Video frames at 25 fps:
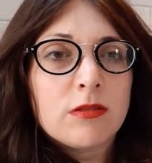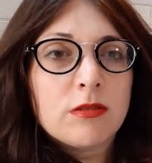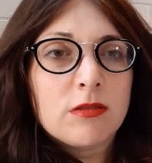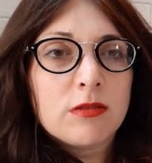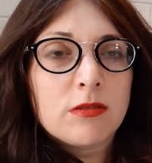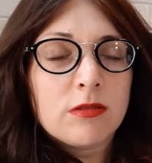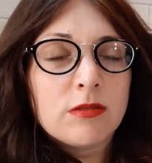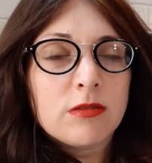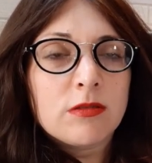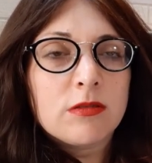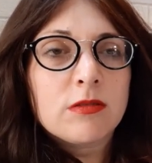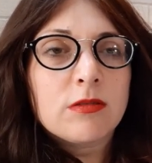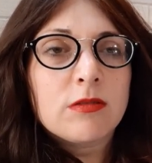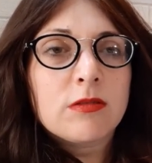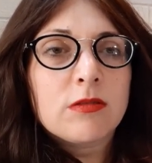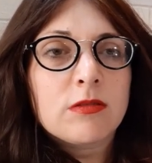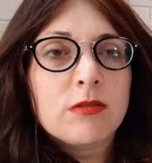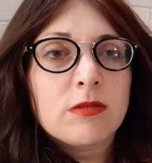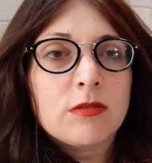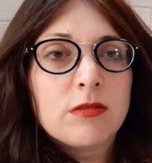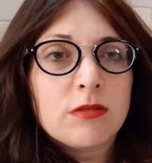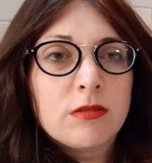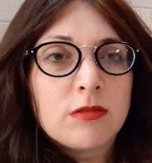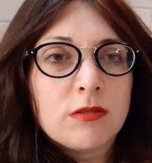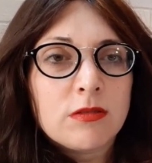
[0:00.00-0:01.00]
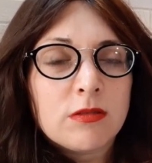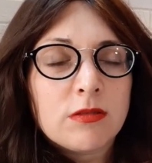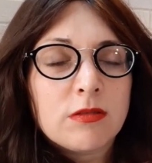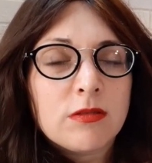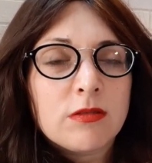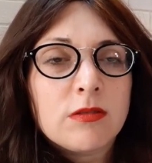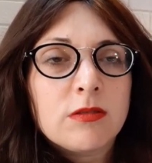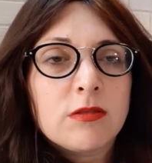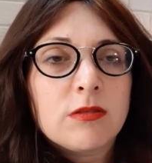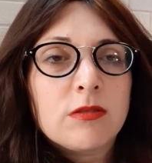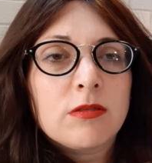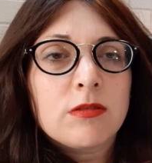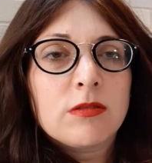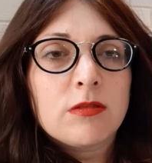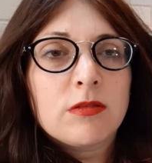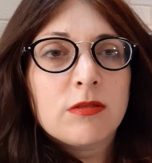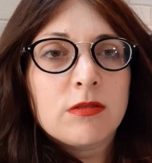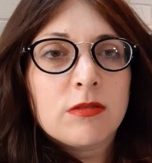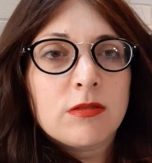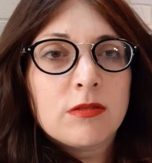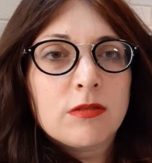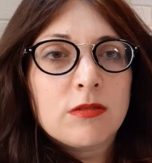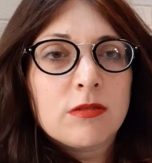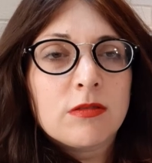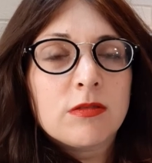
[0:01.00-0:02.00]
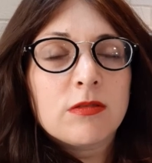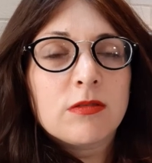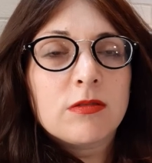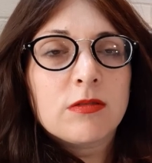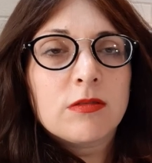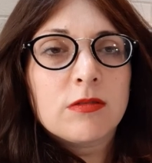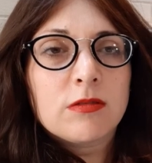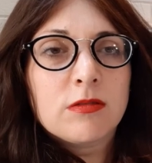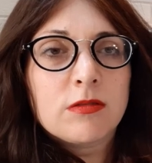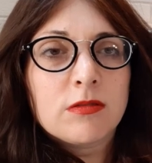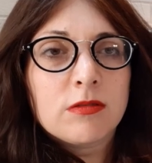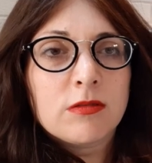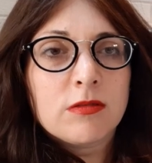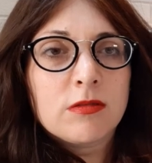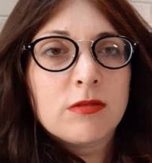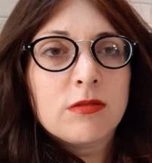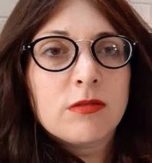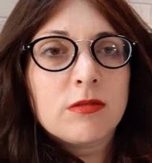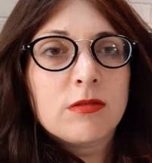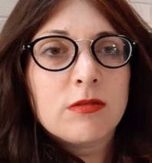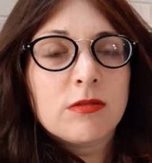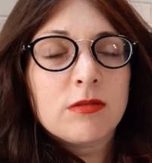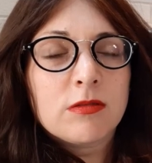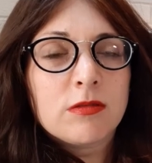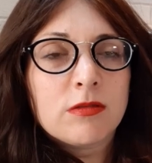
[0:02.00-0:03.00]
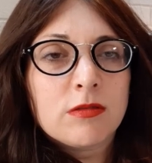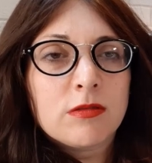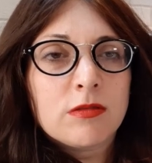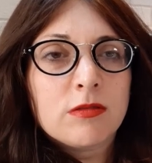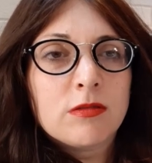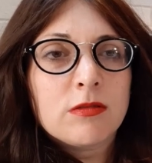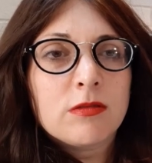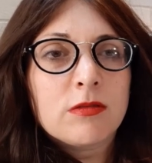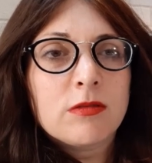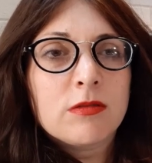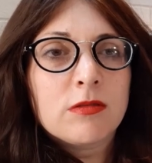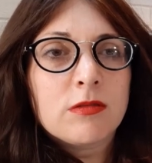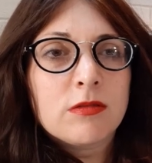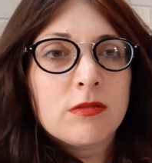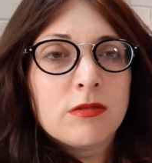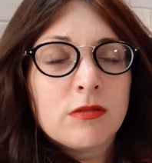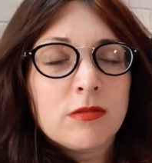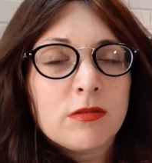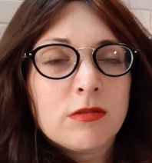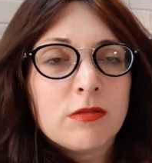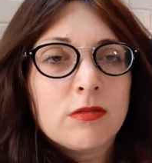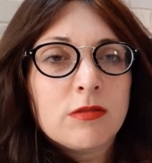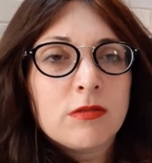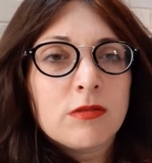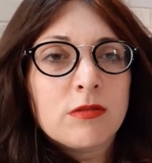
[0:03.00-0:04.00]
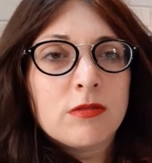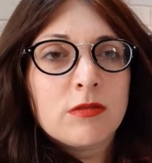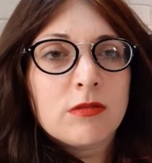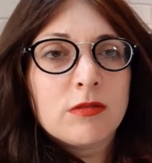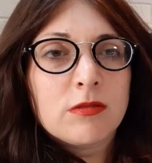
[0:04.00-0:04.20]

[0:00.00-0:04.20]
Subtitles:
No words are spoken by the person on screen.